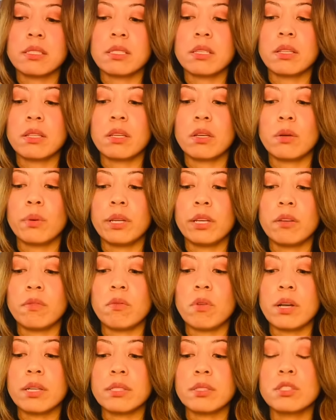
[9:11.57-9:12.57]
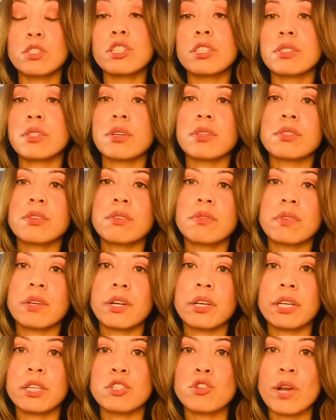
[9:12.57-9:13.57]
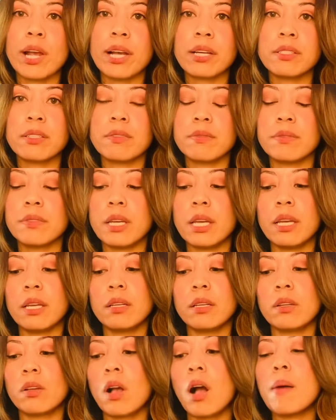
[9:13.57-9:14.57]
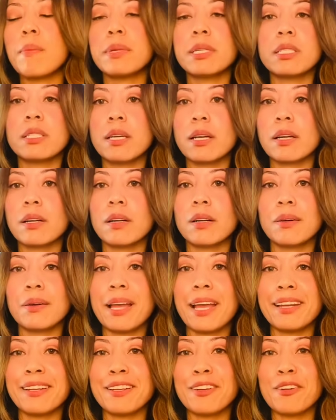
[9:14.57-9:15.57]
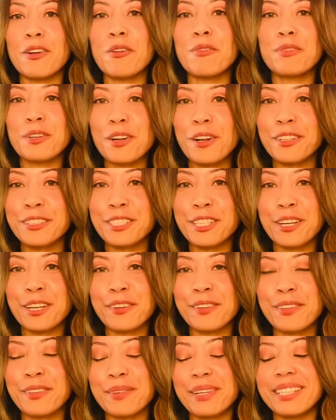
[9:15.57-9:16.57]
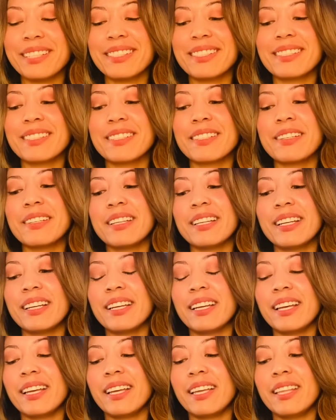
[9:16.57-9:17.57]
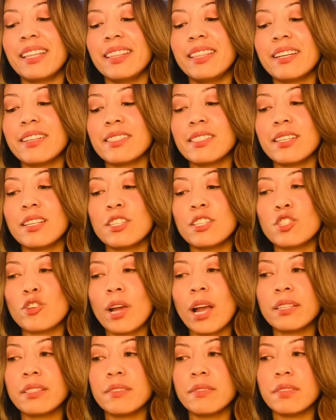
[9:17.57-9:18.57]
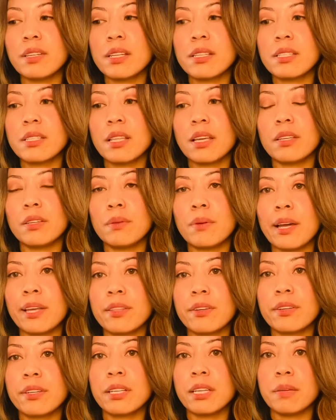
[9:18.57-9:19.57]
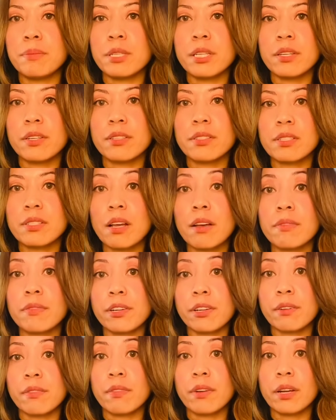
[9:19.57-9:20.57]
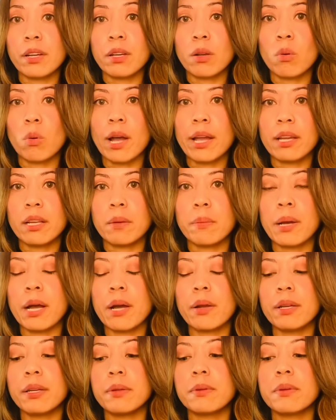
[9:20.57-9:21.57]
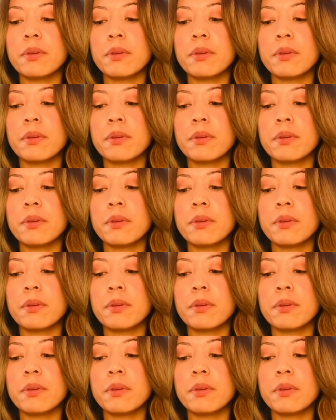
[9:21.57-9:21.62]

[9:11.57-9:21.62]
to the Queen of Wands. She's also very attractive in common tarot and in overall general reads. There's an attractiveness that you either keep to yourself or you're very quiet about it.